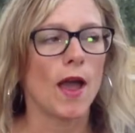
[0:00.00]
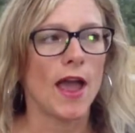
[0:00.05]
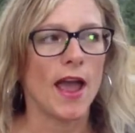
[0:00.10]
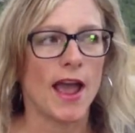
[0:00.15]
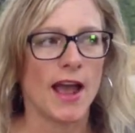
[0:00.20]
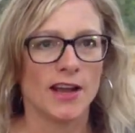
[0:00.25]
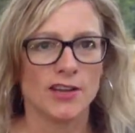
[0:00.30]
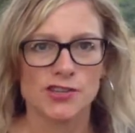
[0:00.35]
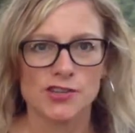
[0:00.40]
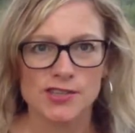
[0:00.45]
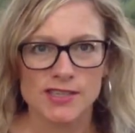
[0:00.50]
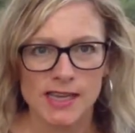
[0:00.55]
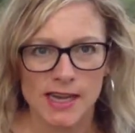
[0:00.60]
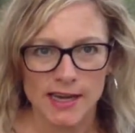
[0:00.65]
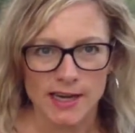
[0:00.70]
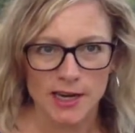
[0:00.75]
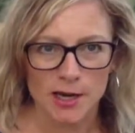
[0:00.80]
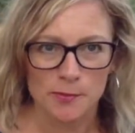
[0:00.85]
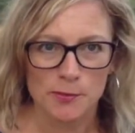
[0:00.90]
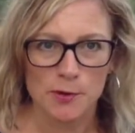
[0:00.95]
As you're
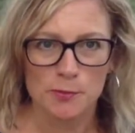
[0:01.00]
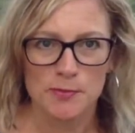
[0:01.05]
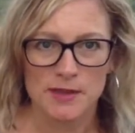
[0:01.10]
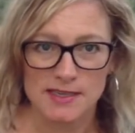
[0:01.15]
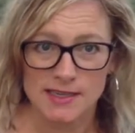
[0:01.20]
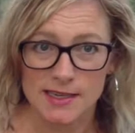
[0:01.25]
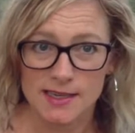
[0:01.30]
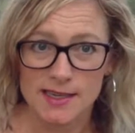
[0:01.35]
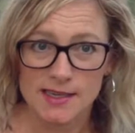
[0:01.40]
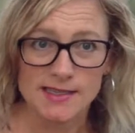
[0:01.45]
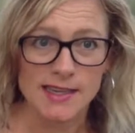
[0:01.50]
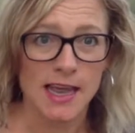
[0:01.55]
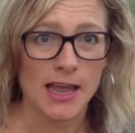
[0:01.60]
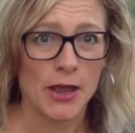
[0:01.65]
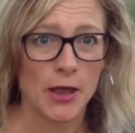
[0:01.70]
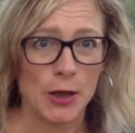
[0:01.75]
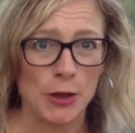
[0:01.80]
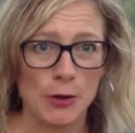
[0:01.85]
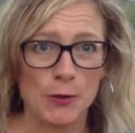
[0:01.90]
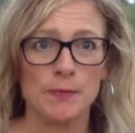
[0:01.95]
setting up your business, I
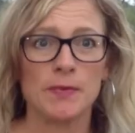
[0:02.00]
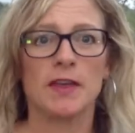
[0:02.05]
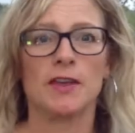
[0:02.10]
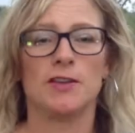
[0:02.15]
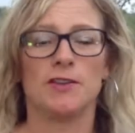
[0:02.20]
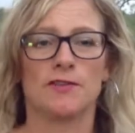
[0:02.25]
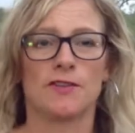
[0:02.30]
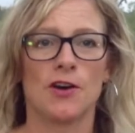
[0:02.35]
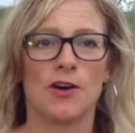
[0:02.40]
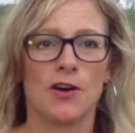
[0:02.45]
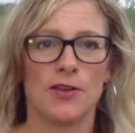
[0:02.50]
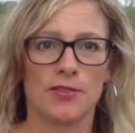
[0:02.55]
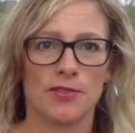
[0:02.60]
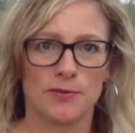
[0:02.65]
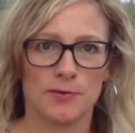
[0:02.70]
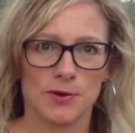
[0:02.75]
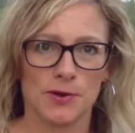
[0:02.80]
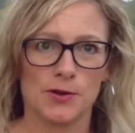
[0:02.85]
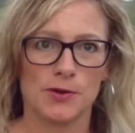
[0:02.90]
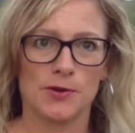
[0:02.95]
hope that you've gone
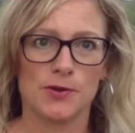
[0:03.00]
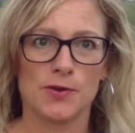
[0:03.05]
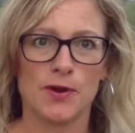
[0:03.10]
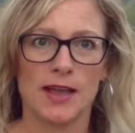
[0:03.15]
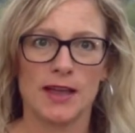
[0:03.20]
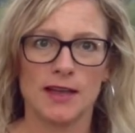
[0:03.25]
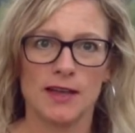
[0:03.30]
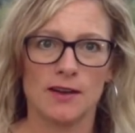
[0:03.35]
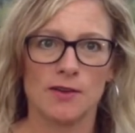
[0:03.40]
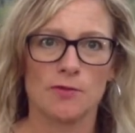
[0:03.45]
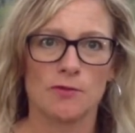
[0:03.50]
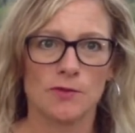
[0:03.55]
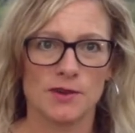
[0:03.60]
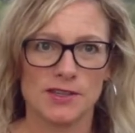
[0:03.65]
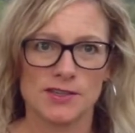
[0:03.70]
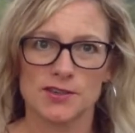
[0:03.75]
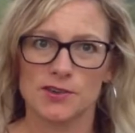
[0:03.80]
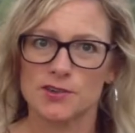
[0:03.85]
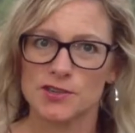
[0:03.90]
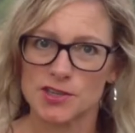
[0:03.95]
through and
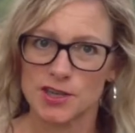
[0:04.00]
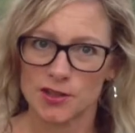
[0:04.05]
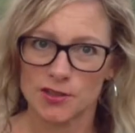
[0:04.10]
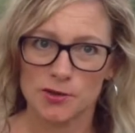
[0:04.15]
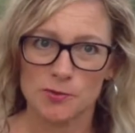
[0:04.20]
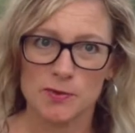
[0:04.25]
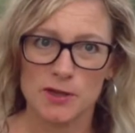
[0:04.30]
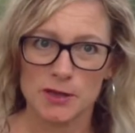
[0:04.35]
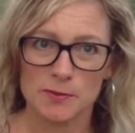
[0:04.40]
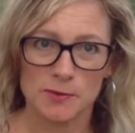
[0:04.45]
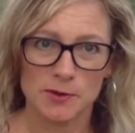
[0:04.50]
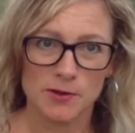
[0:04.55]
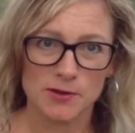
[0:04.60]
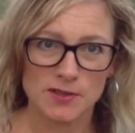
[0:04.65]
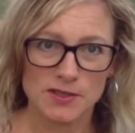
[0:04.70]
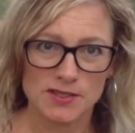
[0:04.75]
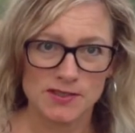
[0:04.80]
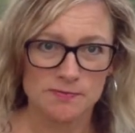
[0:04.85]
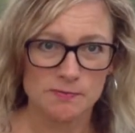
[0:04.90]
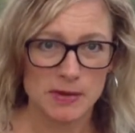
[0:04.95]
researched other
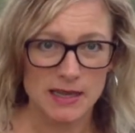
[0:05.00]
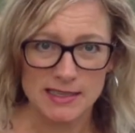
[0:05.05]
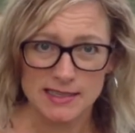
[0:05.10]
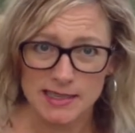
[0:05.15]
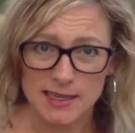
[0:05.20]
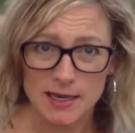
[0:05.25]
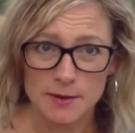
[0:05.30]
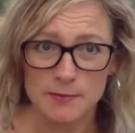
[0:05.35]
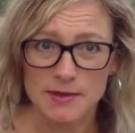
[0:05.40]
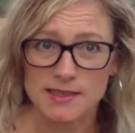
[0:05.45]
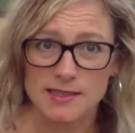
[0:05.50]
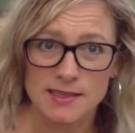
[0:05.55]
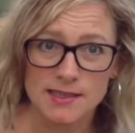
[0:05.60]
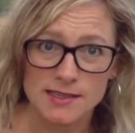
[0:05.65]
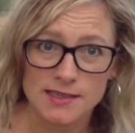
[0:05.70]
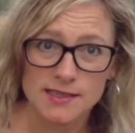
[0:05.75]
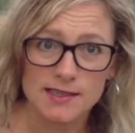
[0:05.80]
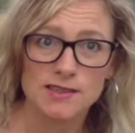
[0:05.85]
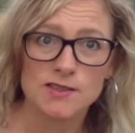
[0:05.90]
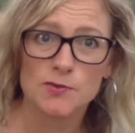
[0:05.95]
people's pet sitting
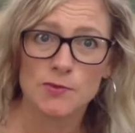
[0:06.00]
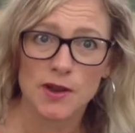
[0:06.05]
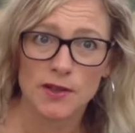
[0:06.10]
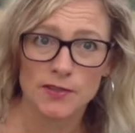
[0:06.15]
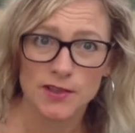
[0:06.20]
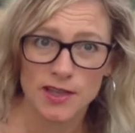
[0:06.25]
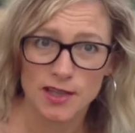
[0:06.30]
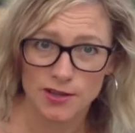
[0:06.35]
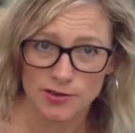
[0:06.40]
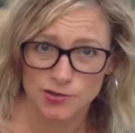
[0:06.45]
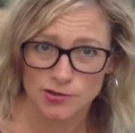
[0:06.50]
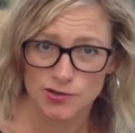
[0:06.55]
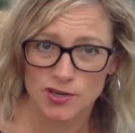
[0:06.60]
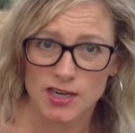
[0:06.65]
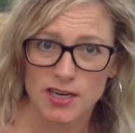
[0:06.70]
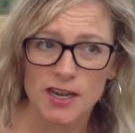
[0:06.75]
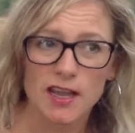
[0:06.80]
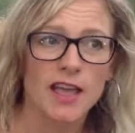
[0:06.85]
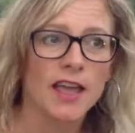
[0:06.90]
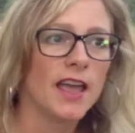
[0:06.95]
businesses around the
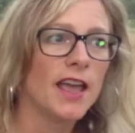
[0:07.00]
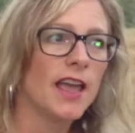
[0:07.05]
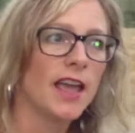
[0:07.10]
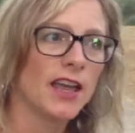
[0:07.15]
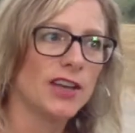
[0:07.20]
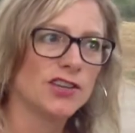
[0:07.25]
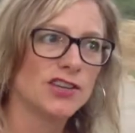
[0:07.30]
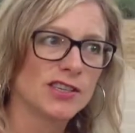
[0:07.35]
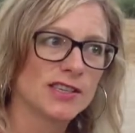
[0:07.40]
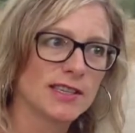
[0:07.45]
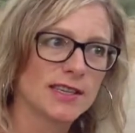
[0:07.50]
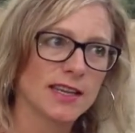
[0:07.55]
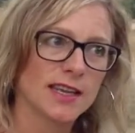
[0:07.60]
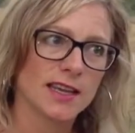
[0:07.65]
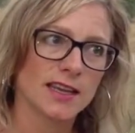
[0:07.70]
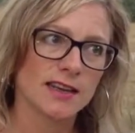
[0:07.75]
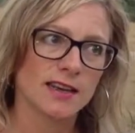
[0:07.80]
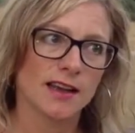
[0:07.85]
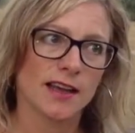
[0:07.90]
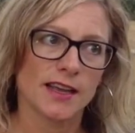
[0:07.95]
country, and just to
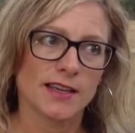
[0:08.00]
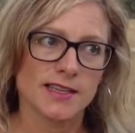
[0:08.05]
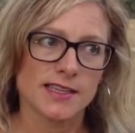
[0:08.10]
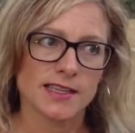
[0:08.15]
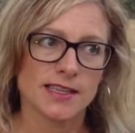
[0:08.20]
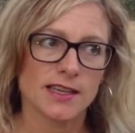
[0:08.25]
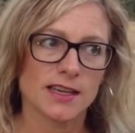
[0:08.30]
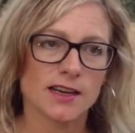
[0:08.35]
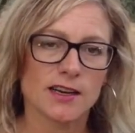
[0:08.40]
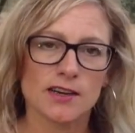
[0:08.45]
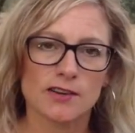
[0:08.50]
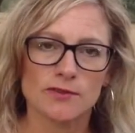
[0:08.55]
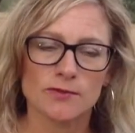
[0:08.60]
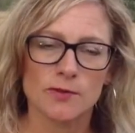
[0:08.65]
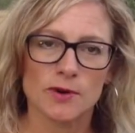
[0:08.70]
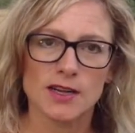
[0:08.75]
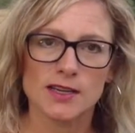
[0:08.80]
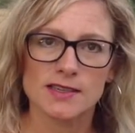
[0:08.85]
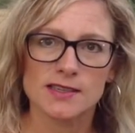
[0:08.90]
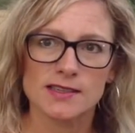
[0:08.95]
get an idea of
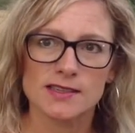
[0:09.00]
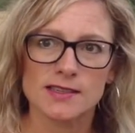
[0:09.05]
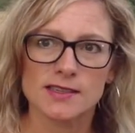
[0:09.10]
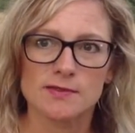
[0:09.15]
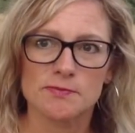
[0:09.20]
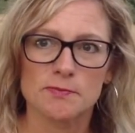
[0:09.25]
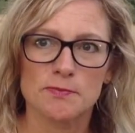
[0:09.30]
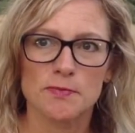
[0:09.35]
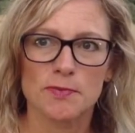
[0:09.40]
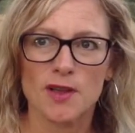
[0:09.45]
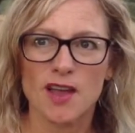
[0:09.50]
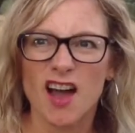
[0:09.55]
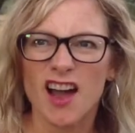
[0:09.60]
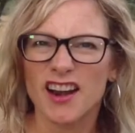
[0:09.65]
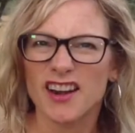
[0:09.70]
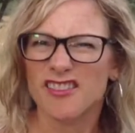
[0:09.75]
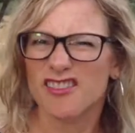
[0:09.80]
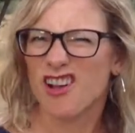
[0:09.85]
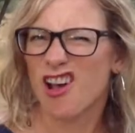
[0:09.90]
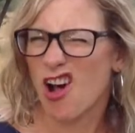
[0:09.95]
what's
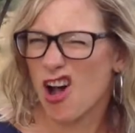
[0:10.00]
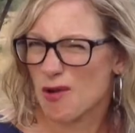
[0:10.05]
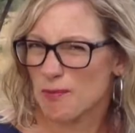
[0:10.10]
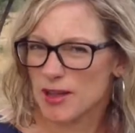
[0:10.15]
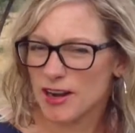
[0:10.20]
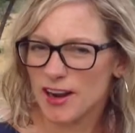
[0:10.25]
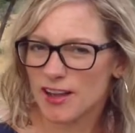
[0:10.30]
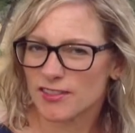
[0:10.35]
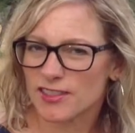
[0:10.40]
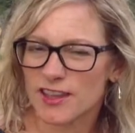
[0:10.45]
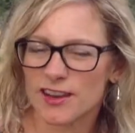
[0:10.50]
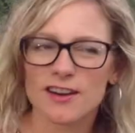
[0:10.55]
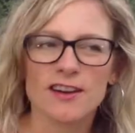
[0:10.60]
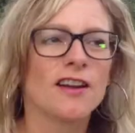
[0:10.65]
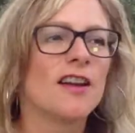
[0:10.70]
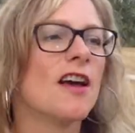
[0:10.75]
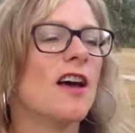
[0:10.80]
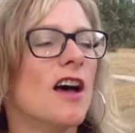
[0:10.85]
kind of common out there.